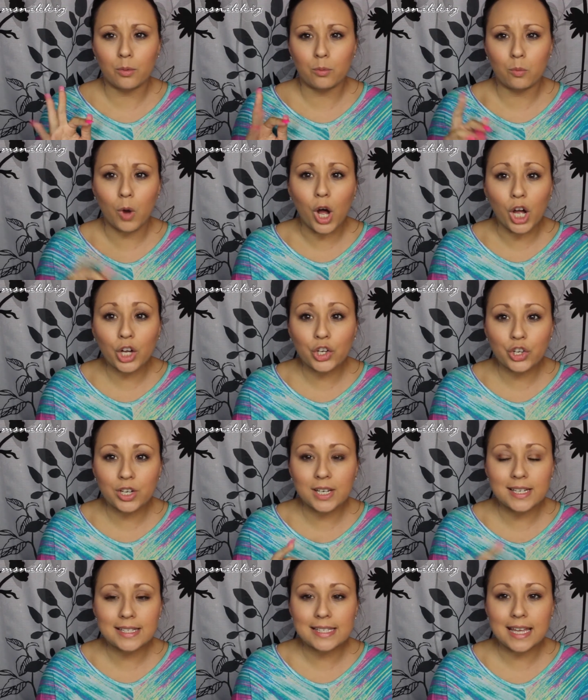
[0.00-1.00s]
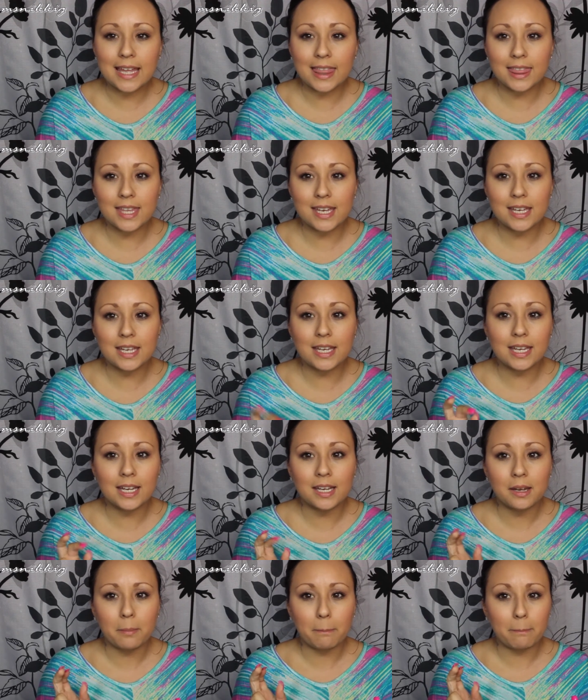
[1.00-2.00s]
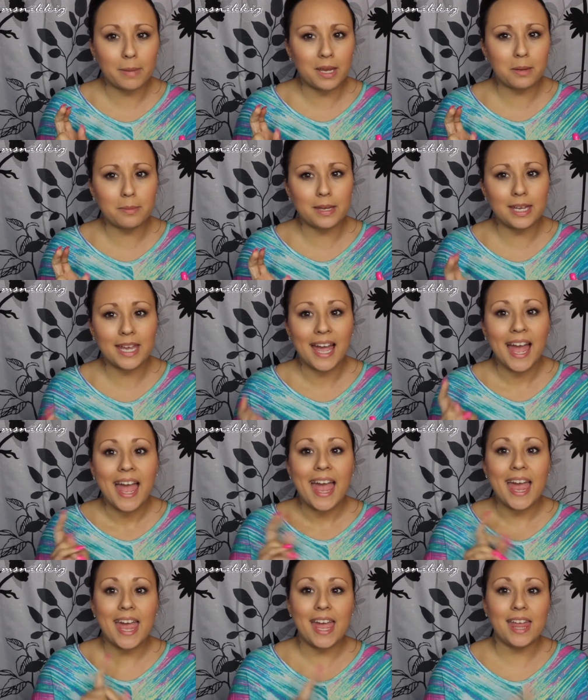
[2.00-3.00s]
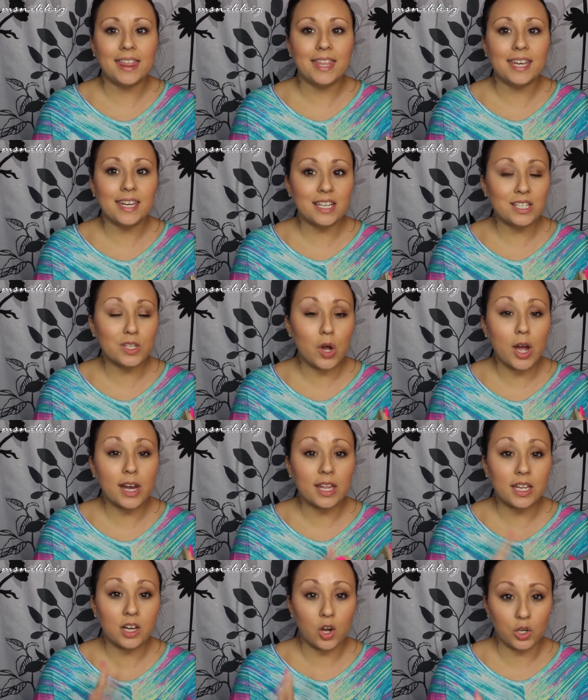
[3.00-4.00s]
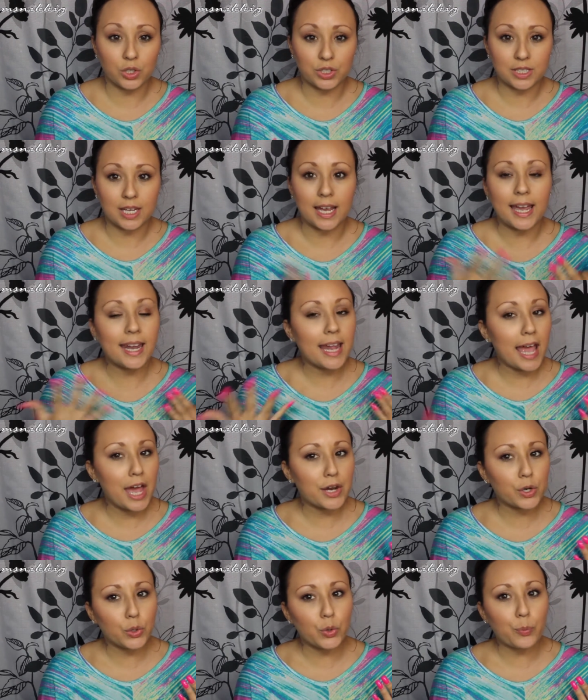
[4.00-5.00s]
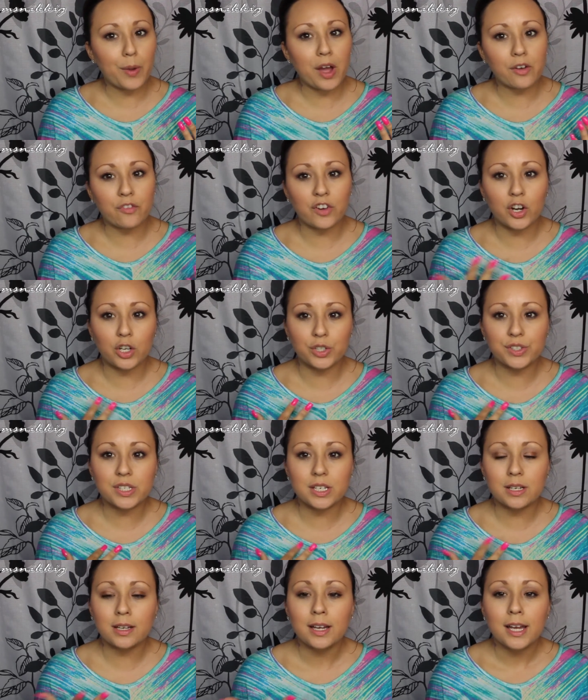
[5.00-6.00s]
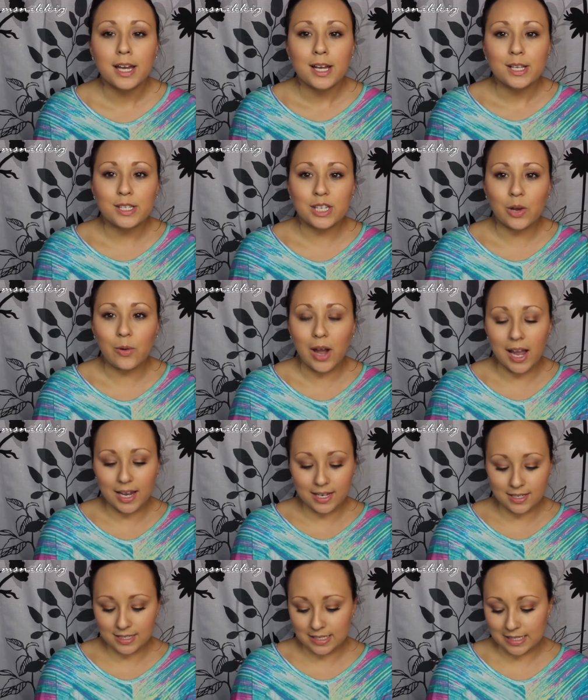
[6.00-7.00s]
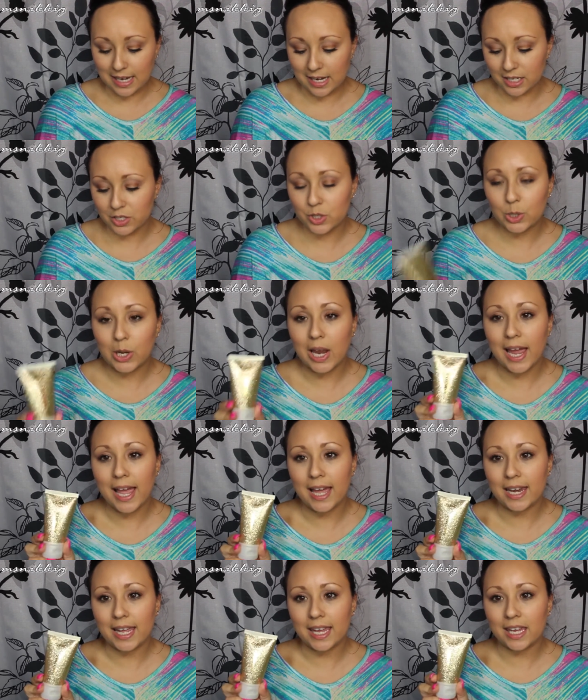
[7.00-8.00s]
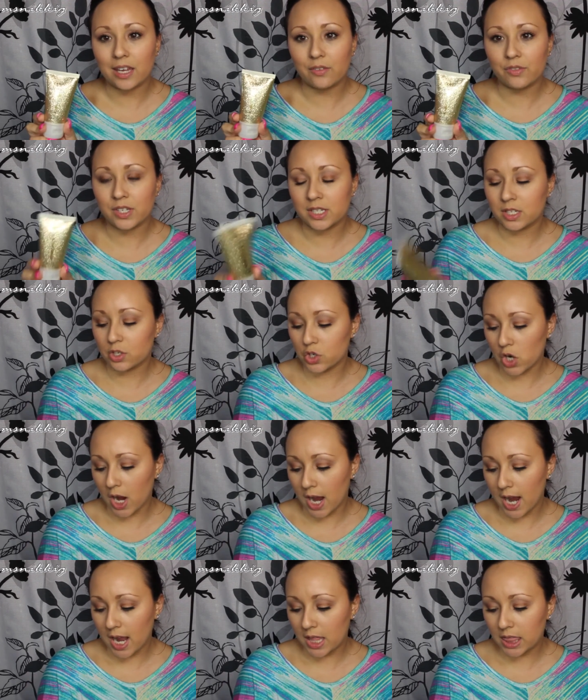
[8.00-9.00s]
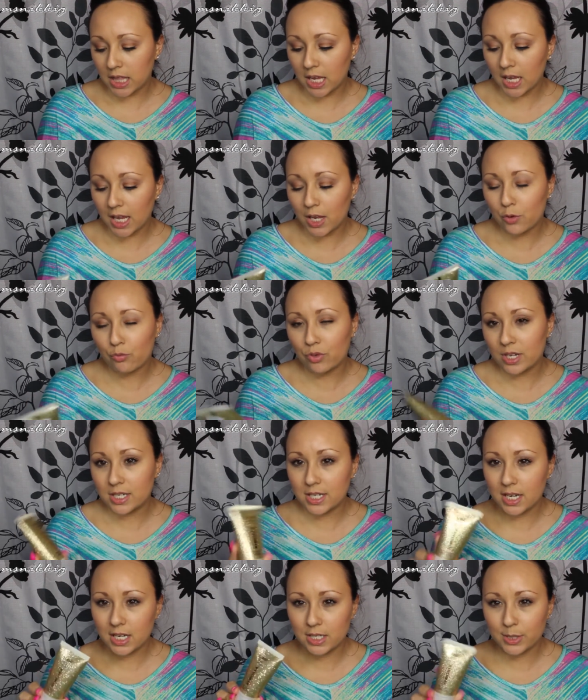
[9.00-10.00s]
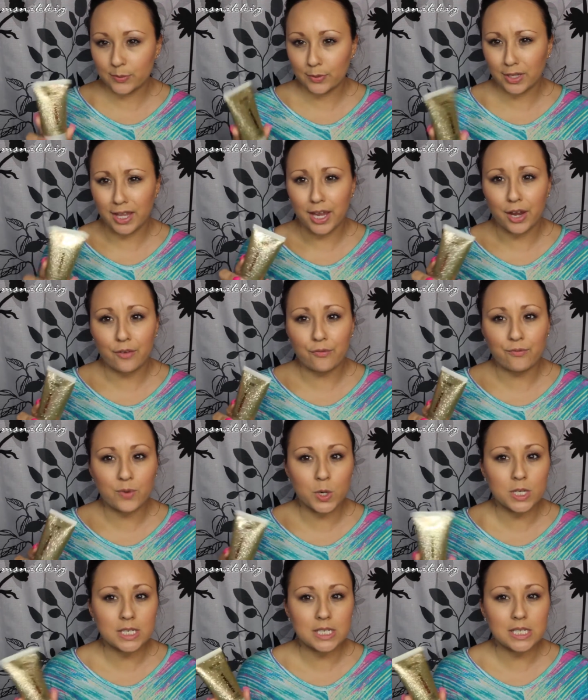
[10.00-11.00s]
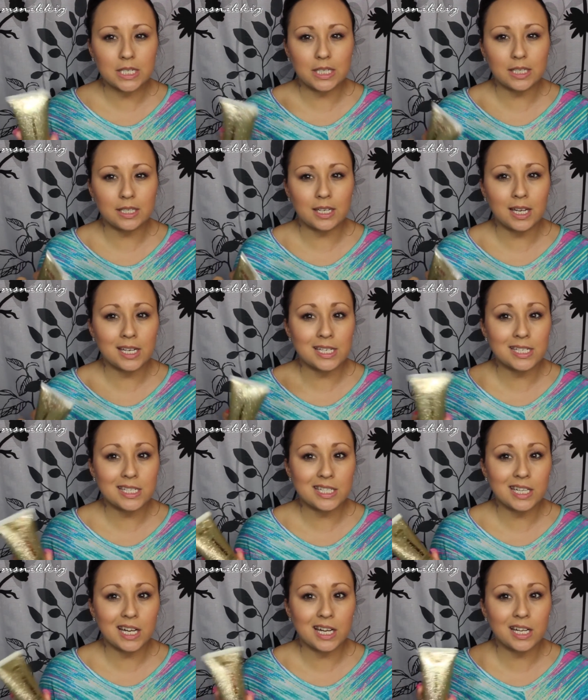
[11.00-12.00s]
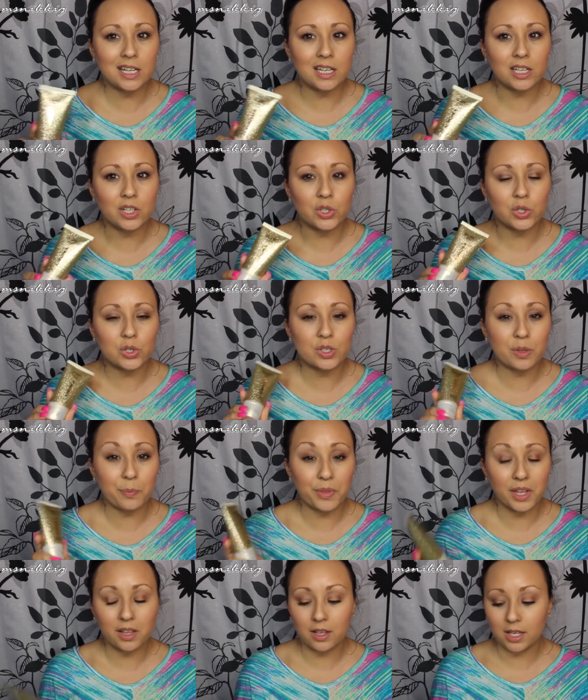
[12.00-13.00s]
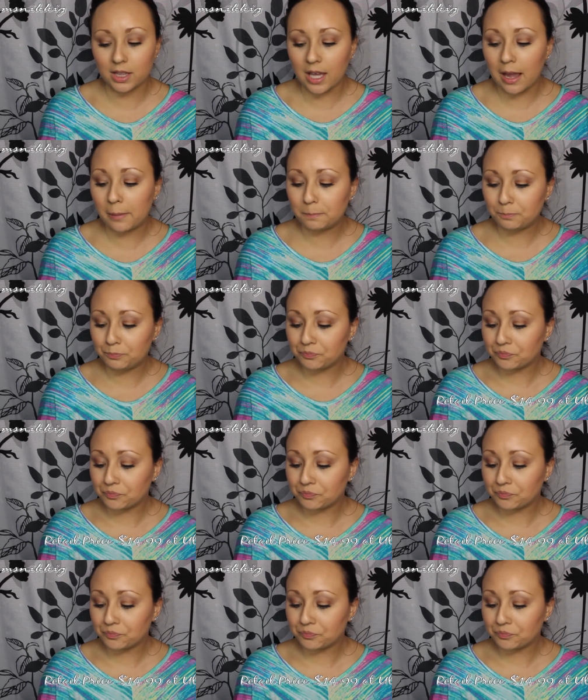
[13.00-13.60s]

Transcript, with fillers: Walgreens, I think, maybe, and then I saw it in Ulta, and I had a coupon for Ulta, so I decided to go ahead and give this a try. I think it retails for like fourteen ninety-nine or something like that.